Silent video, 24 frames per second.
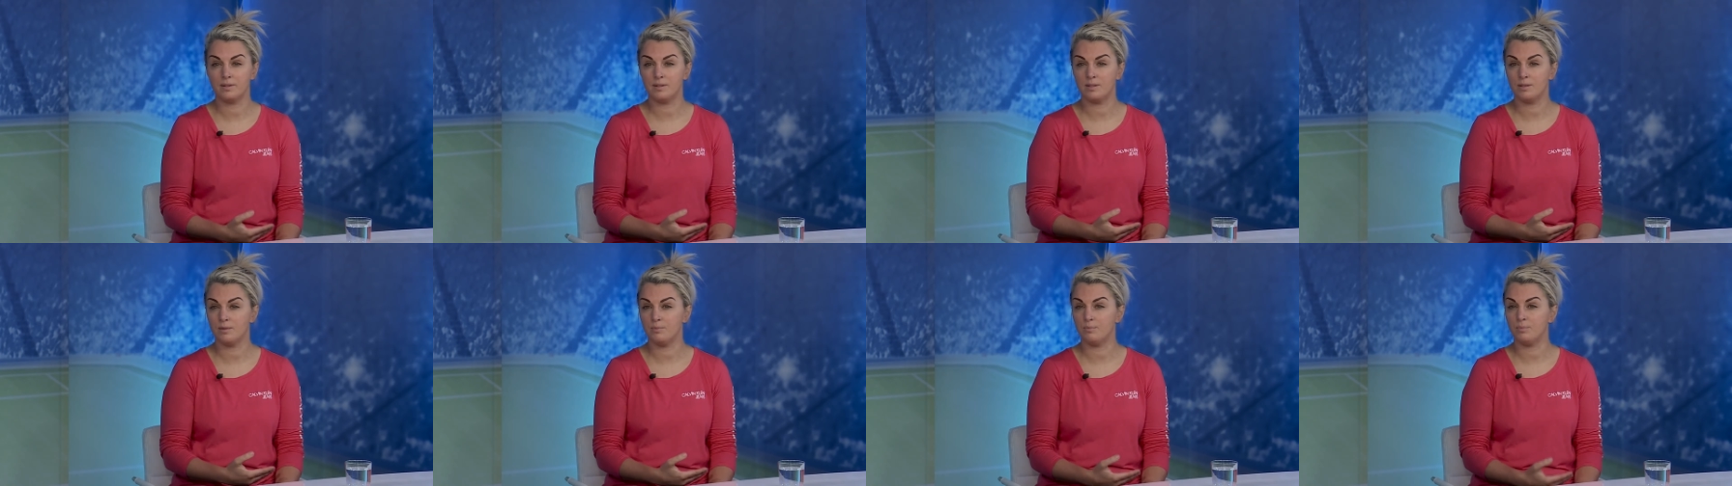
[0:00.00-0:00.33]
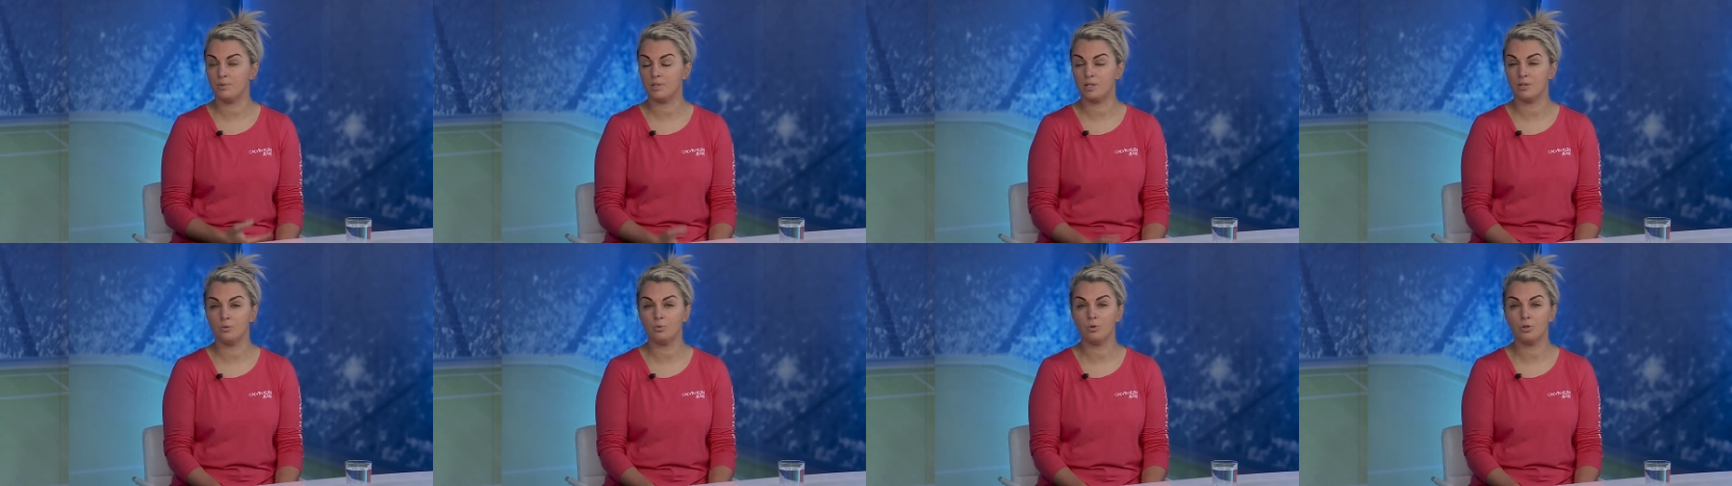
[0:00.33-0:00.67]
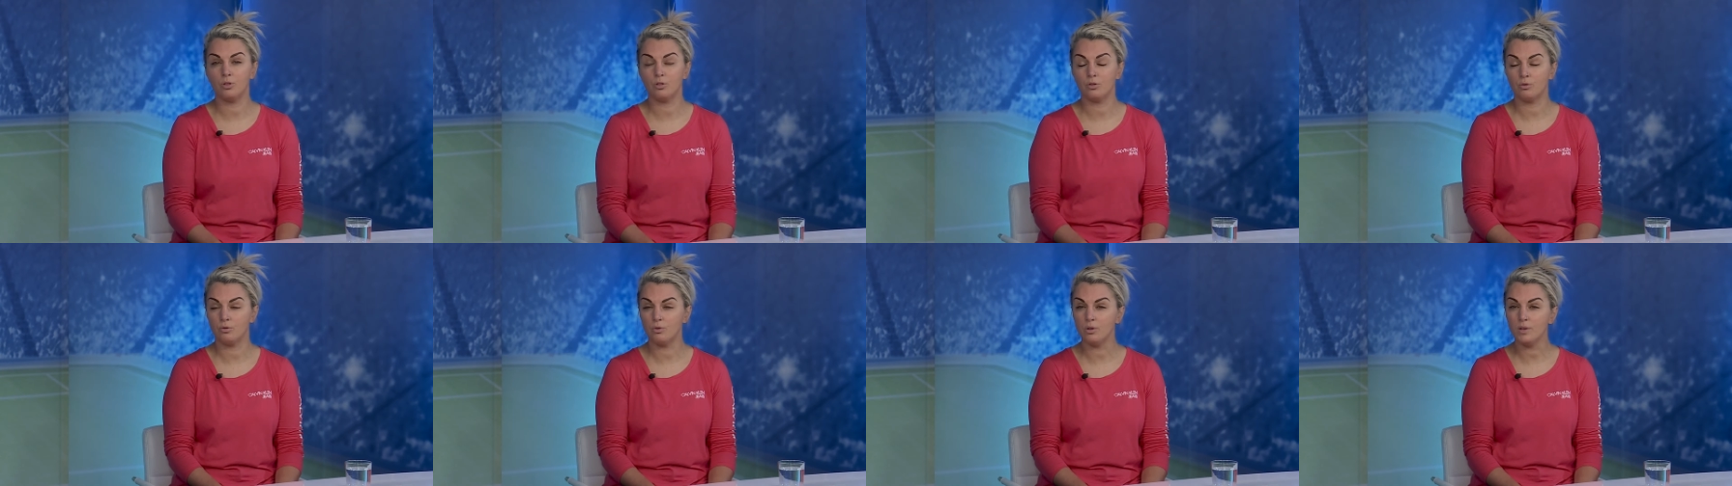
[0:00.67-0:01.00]
to go
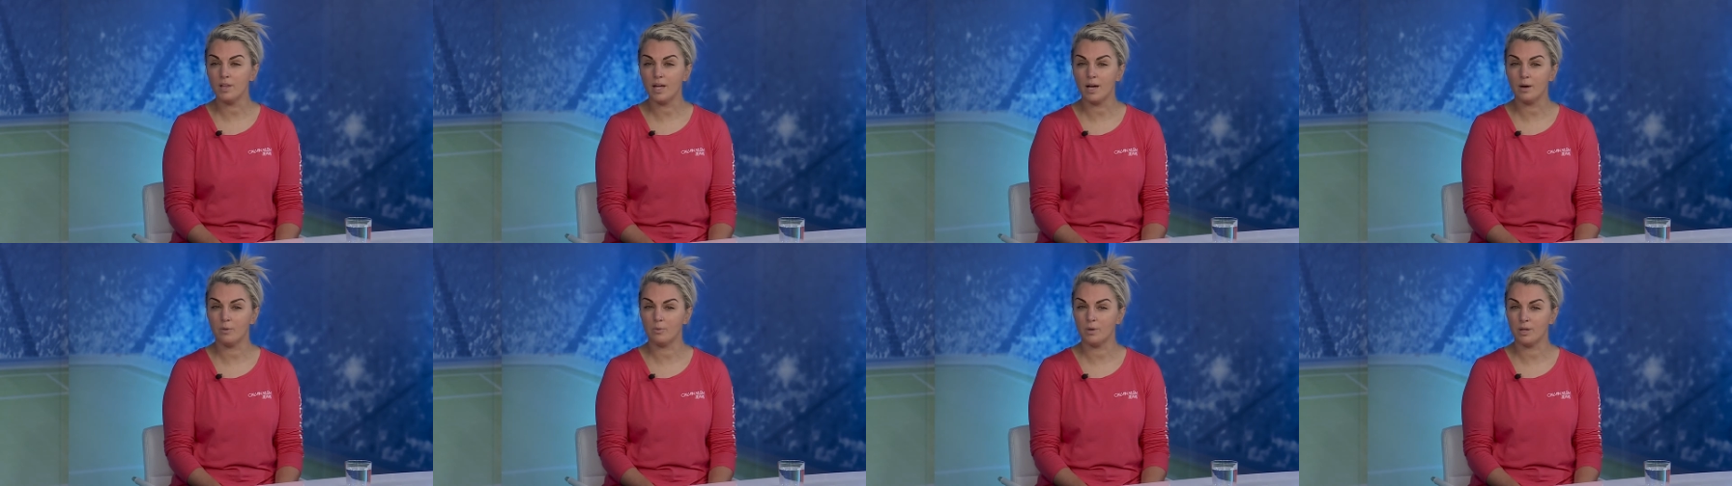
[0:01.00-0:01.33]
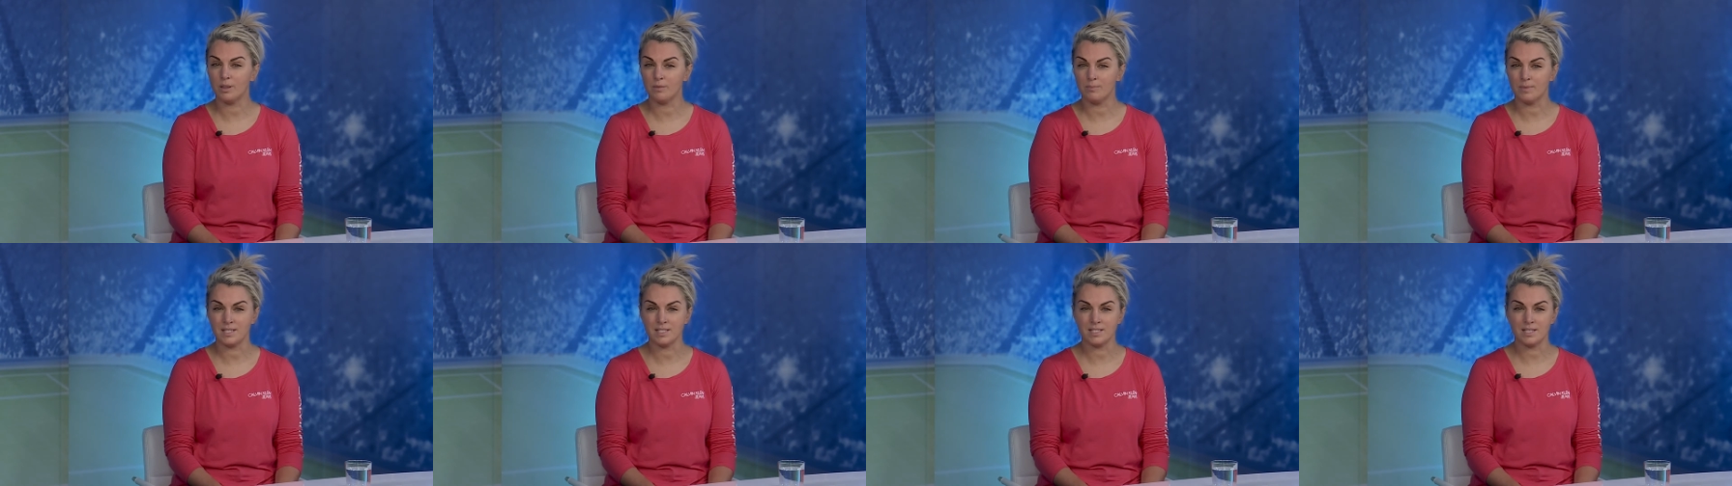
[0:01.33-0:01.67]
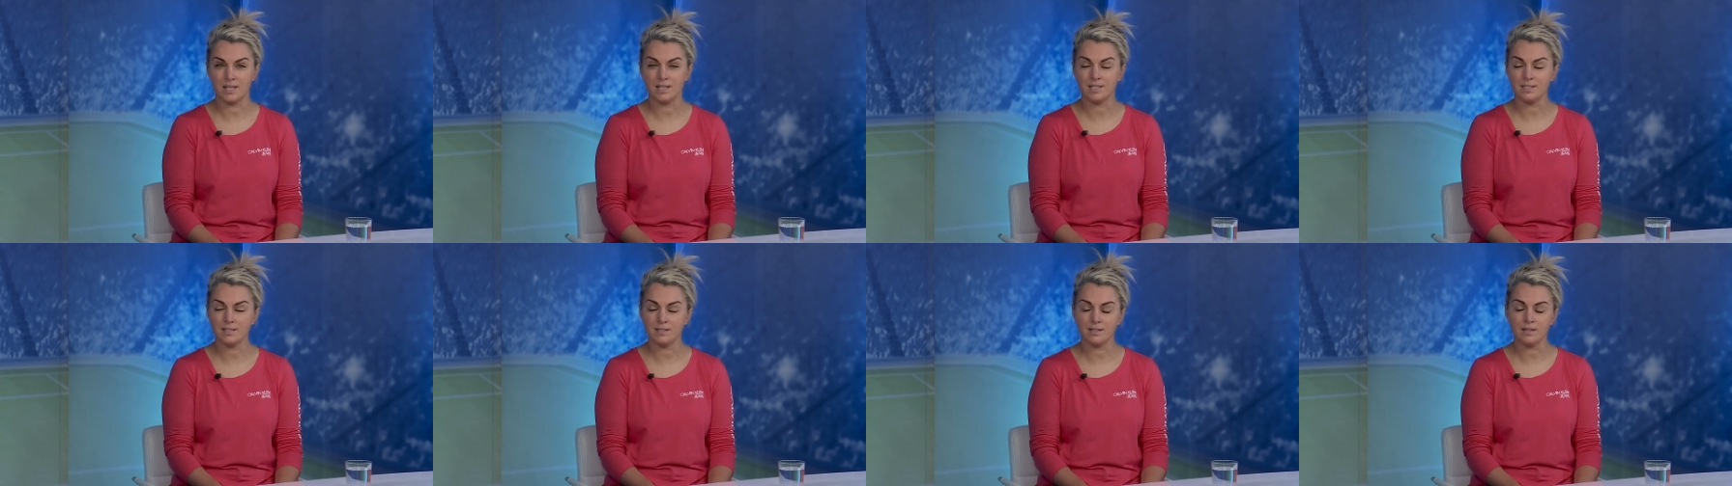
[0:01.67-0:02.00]
through that with my
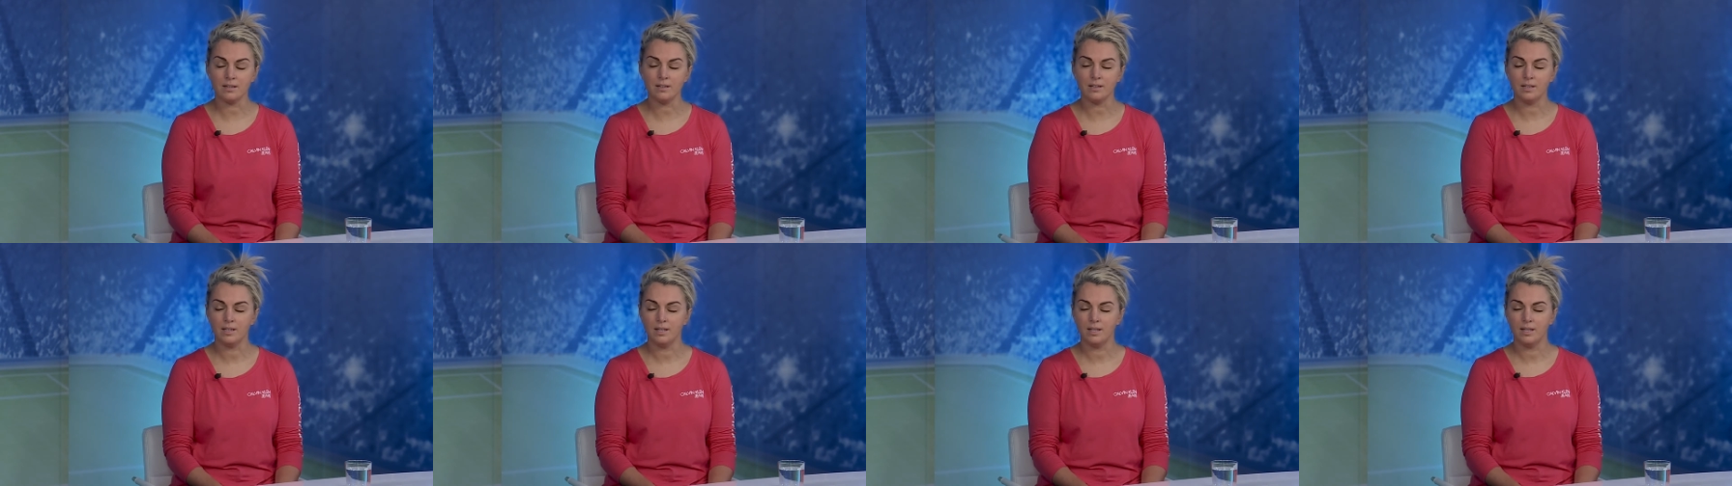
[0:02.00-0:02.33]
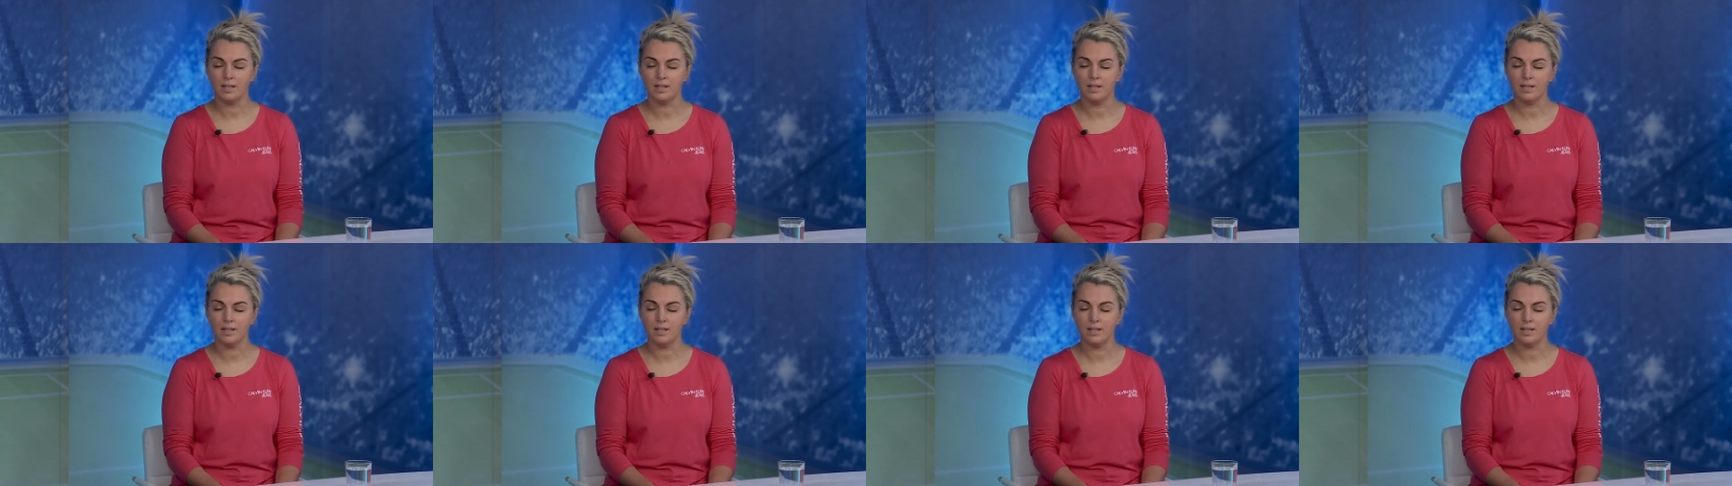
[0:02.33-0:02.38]
sister,